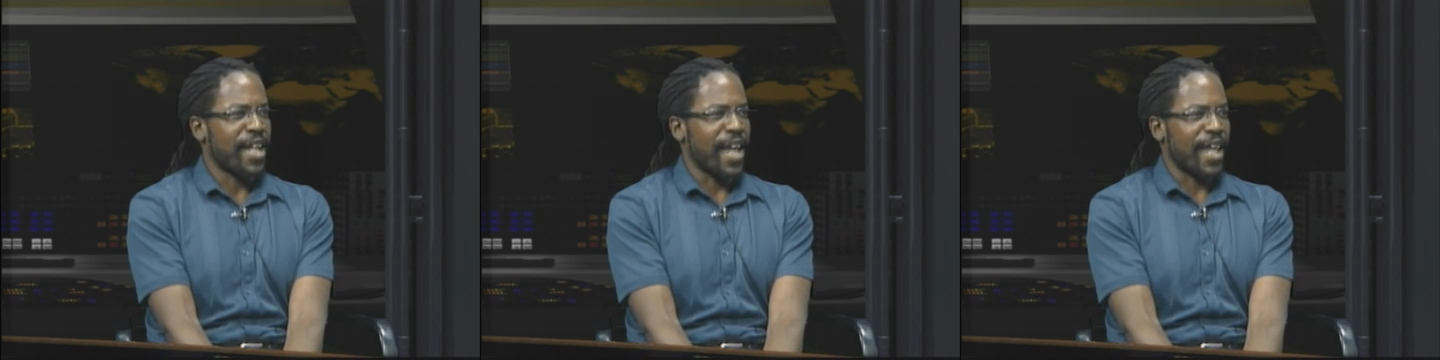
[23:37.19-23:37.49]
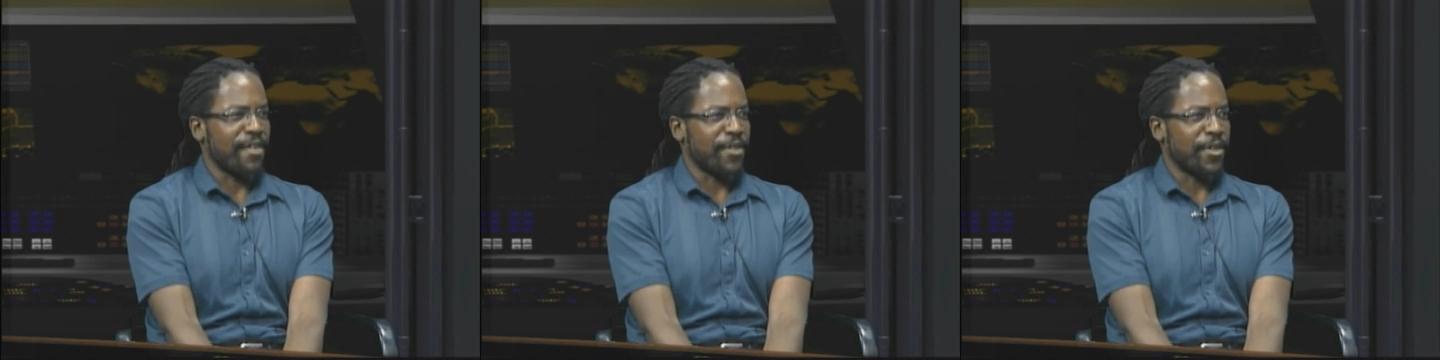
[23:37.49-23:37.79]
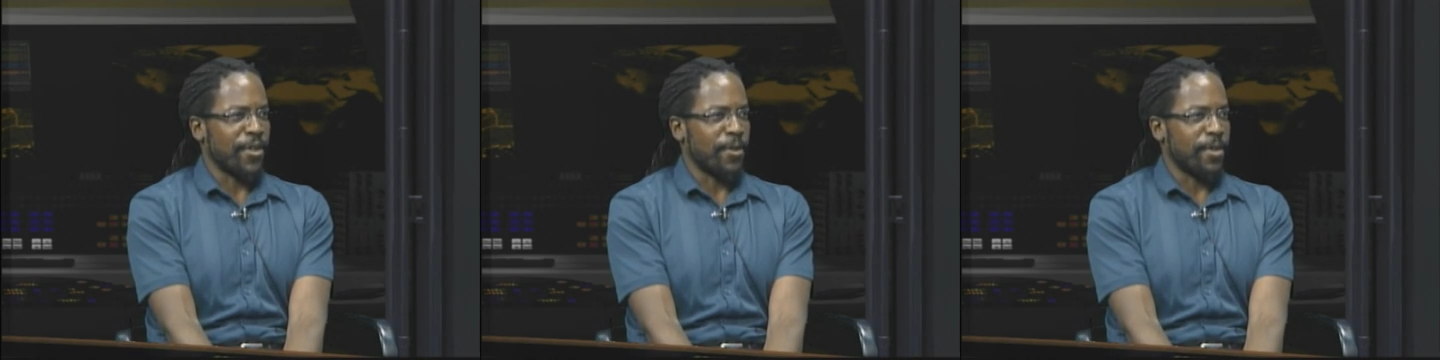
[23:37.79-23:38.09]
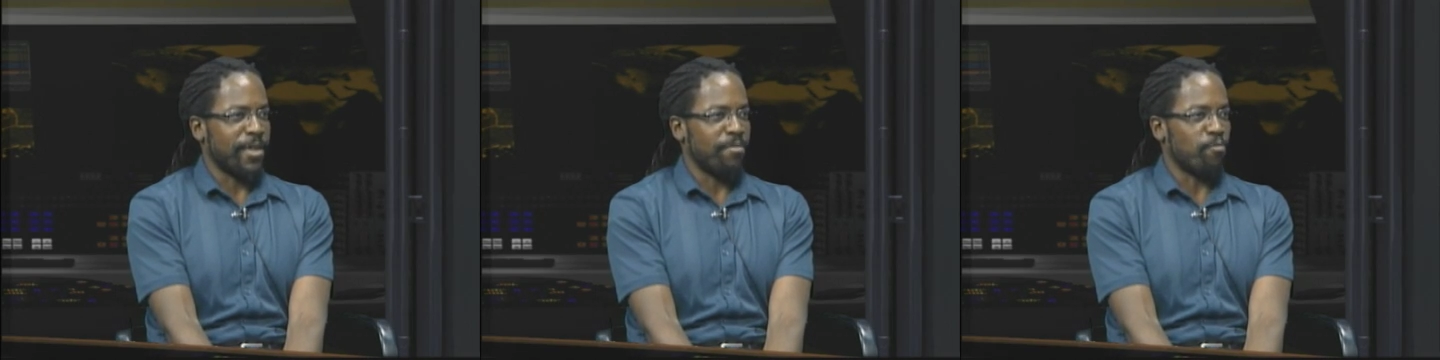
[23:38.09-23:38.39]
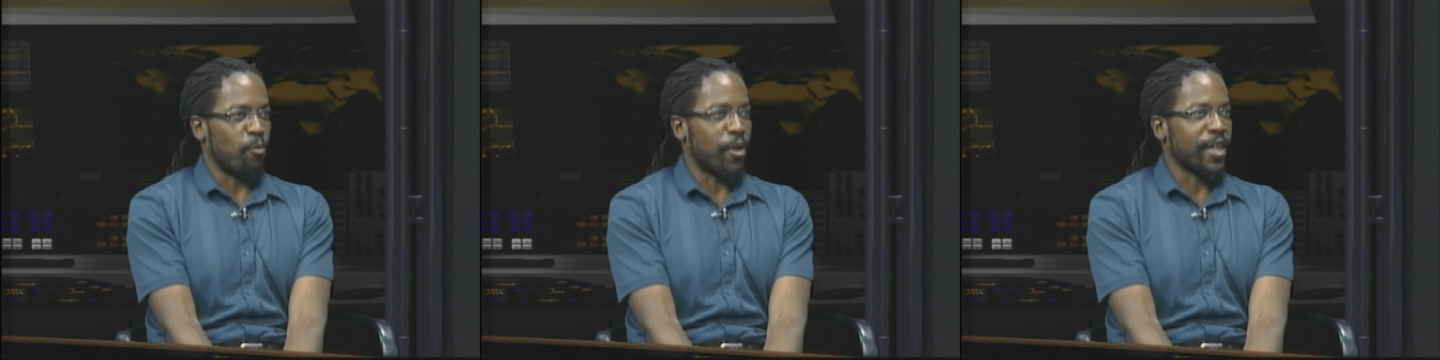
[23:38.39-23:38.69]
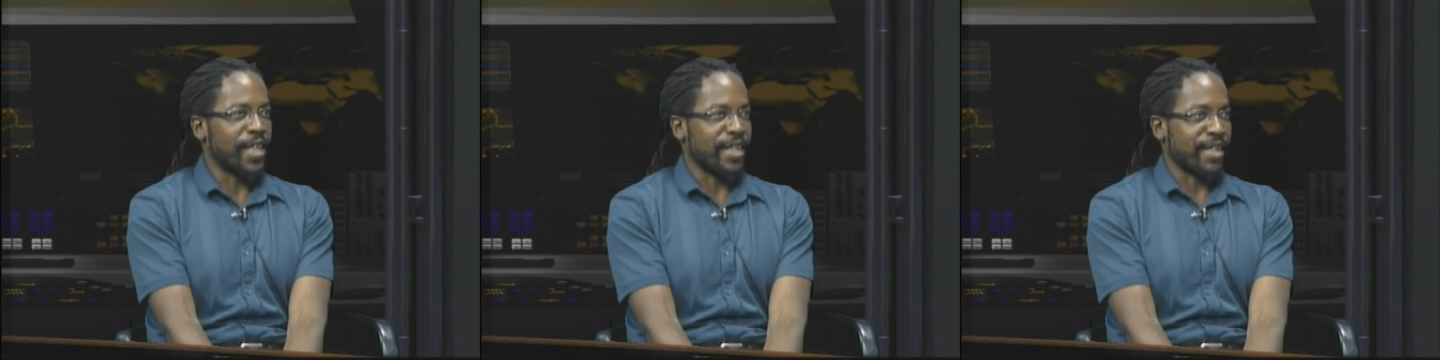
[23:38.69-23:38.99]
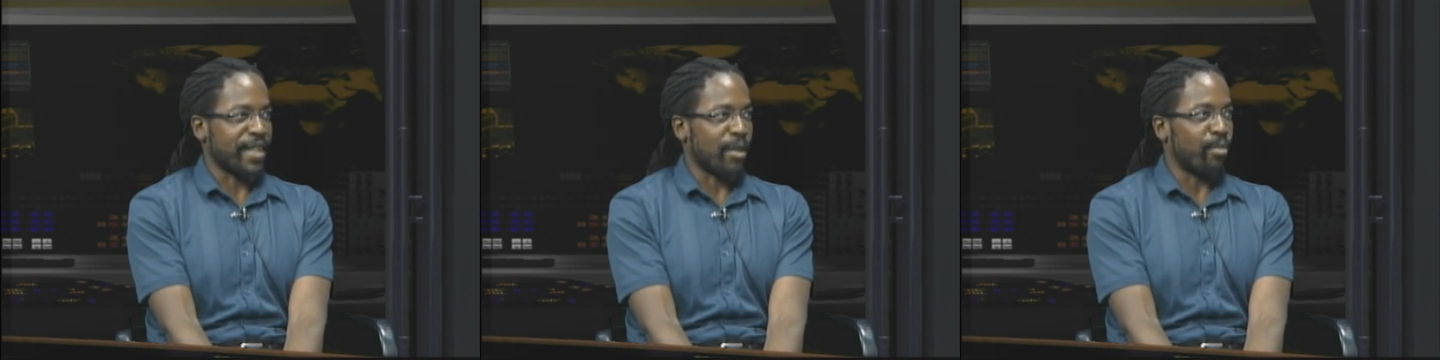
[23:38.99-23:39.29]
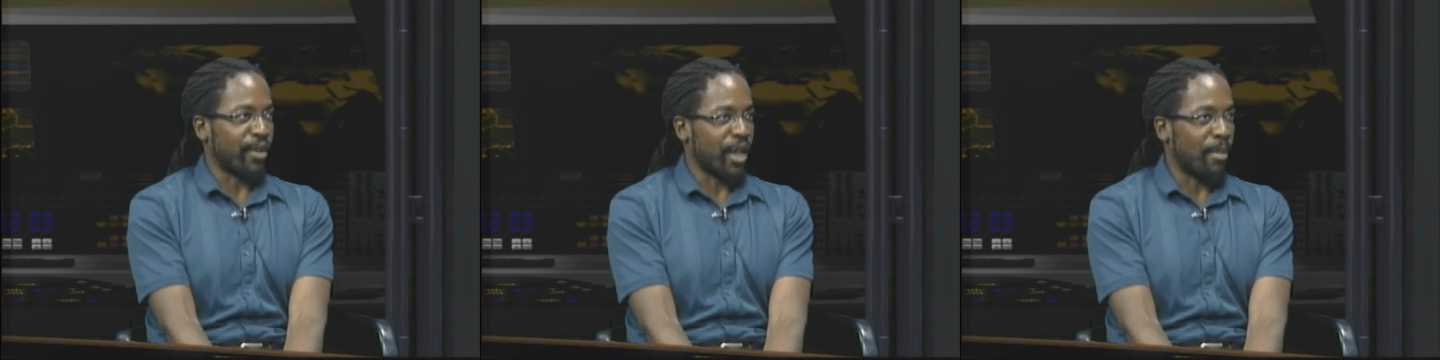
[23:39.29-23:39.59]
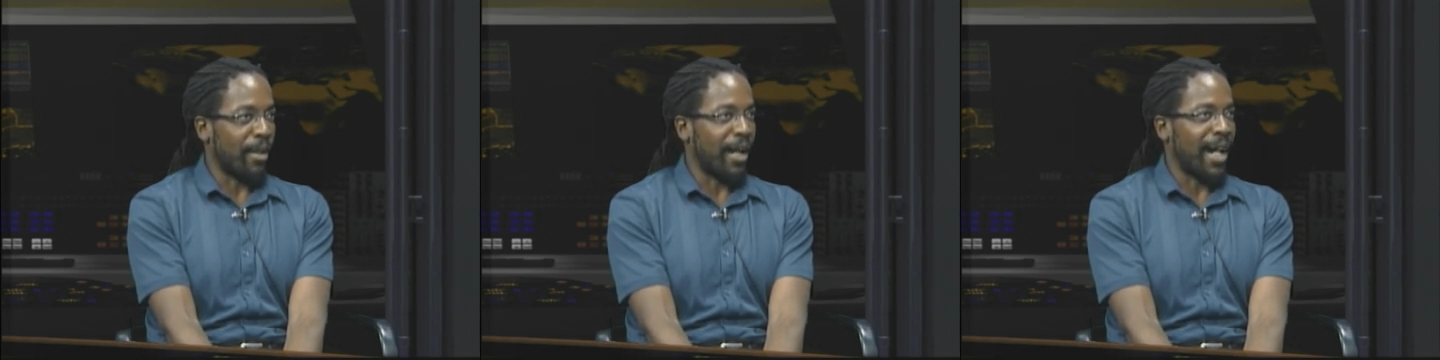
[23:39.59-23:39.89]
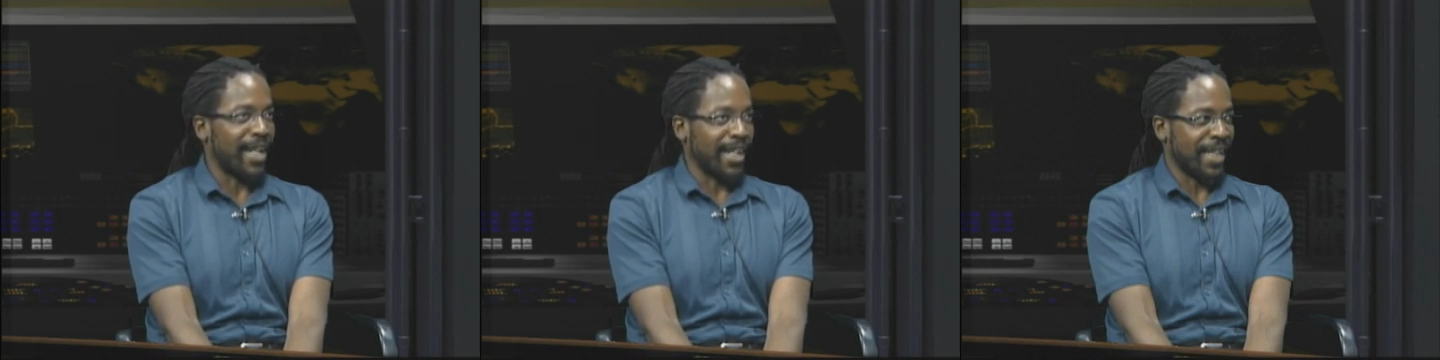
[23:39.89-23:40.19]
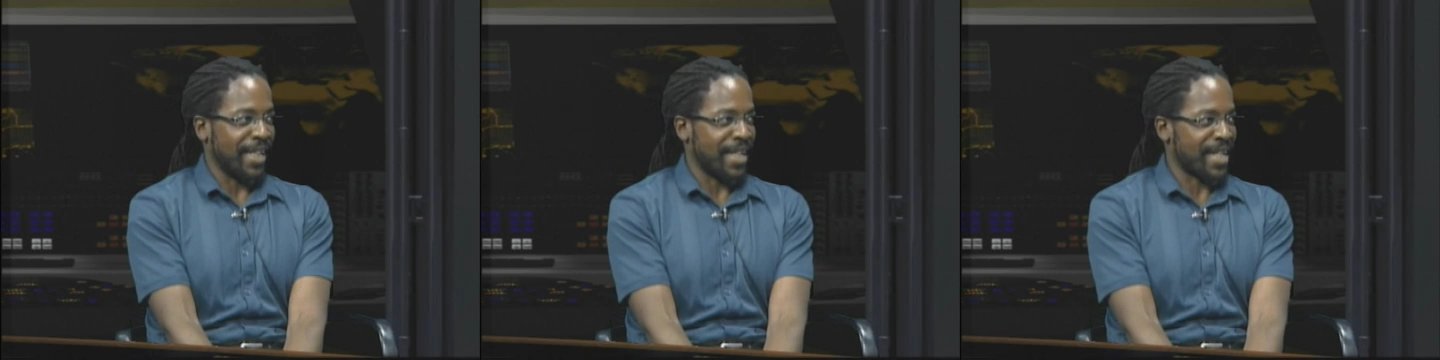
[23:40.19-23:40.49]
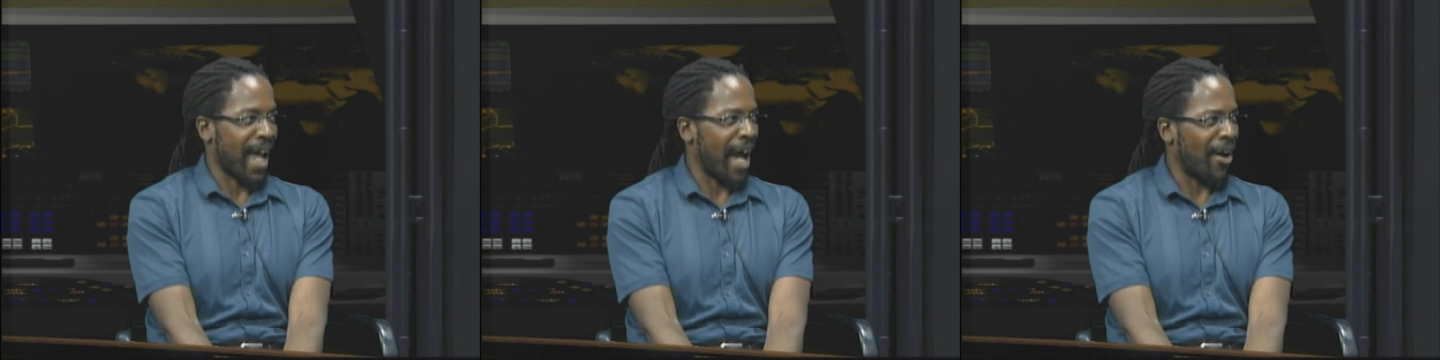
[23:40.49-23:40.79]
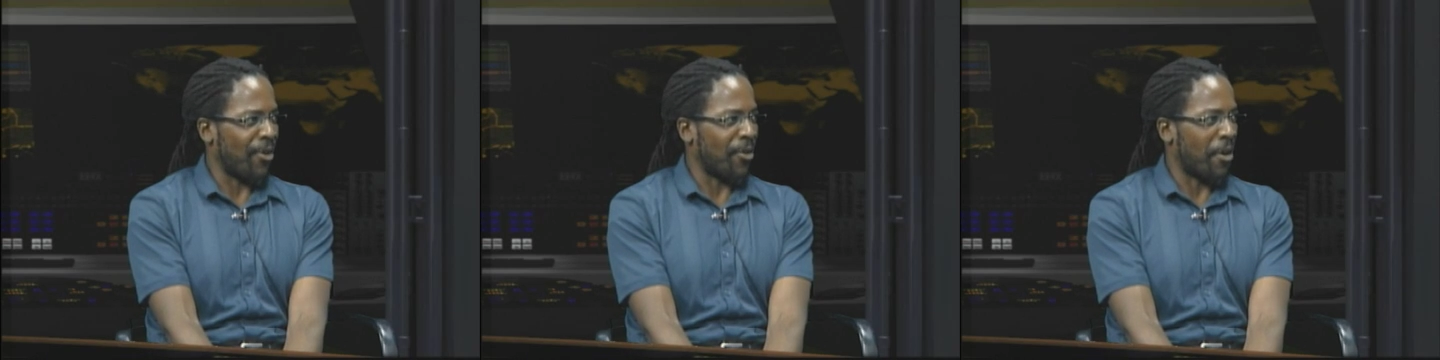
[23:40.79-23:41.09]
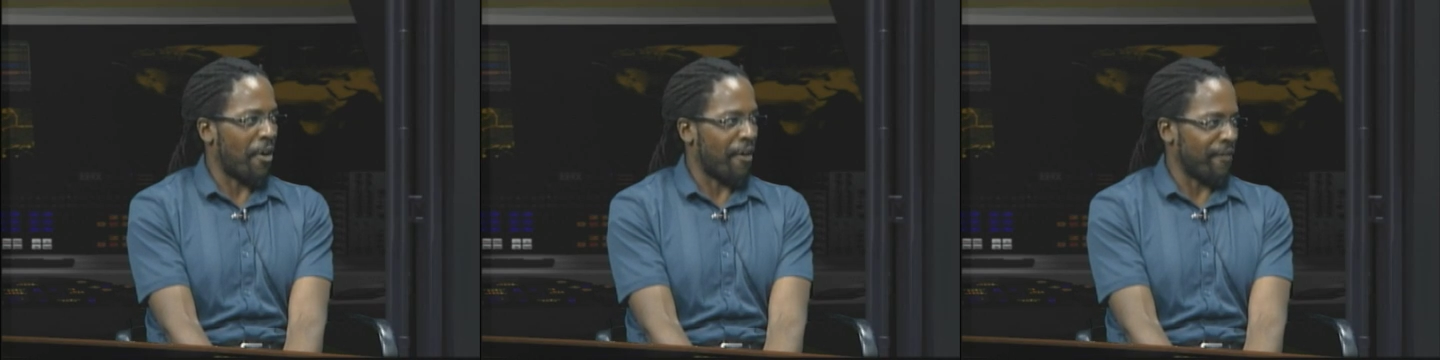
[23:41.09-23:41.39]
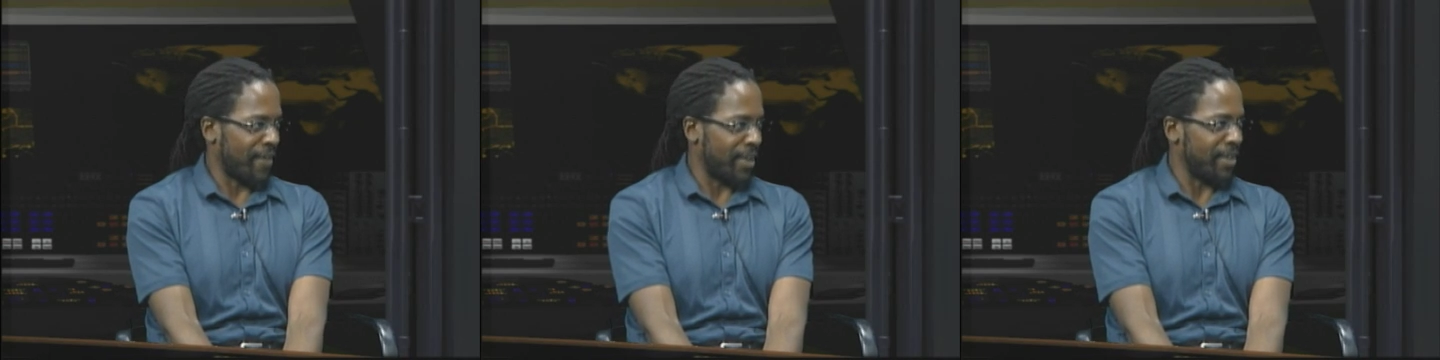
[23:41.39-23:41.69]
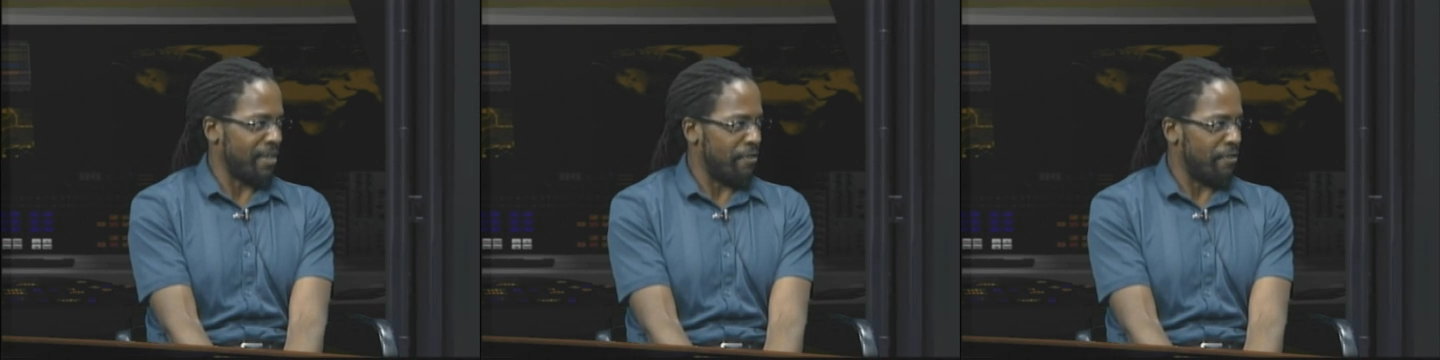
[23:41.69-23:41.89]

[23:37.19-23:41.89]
And, one of the things that they'll bring up a lot is how often